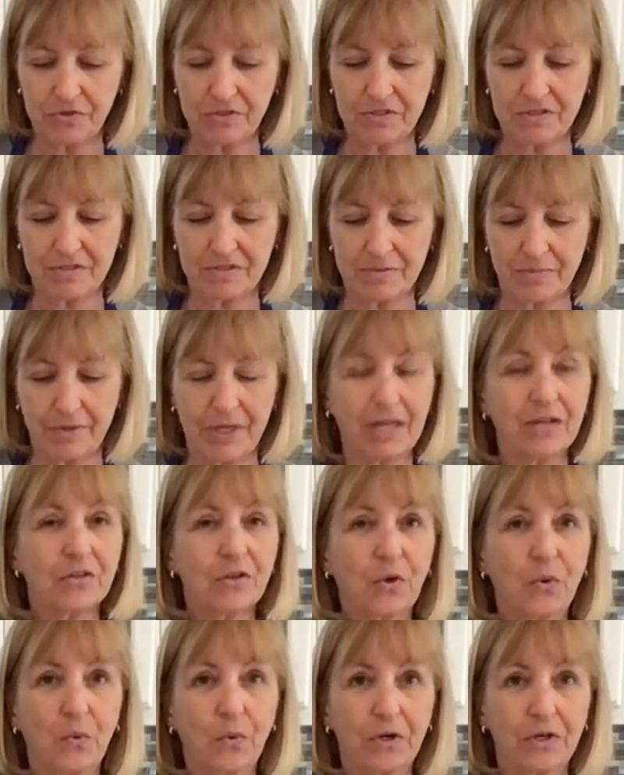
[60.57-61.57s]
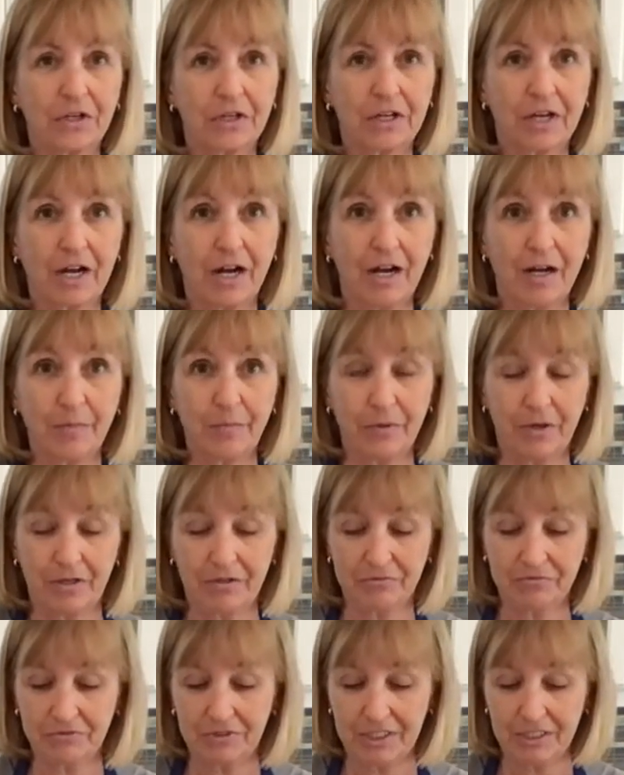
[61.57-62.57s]
This is about a 1/4 cup
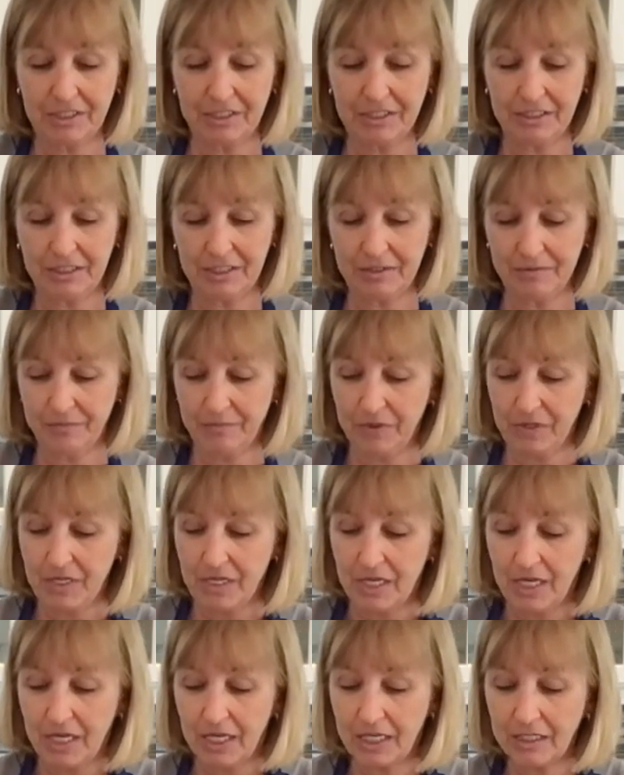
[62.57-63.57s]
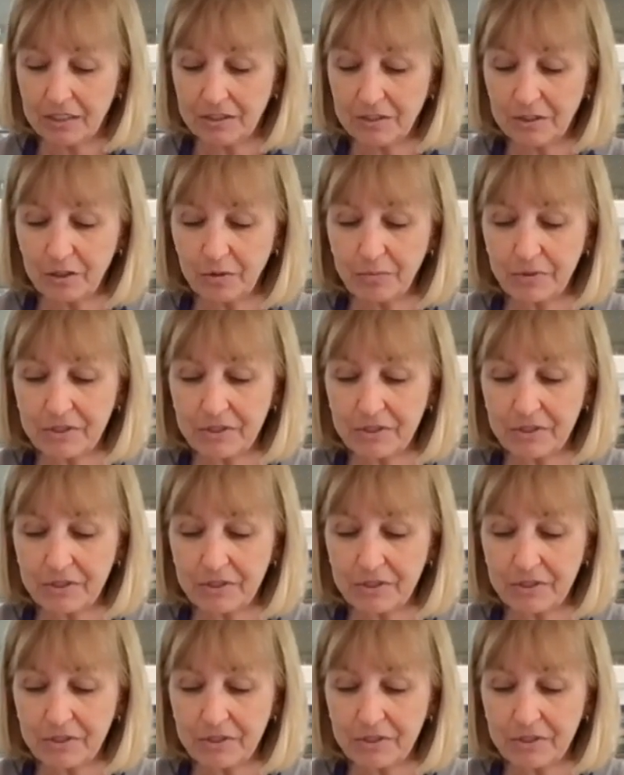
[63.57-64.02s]
of red onion. And a little bit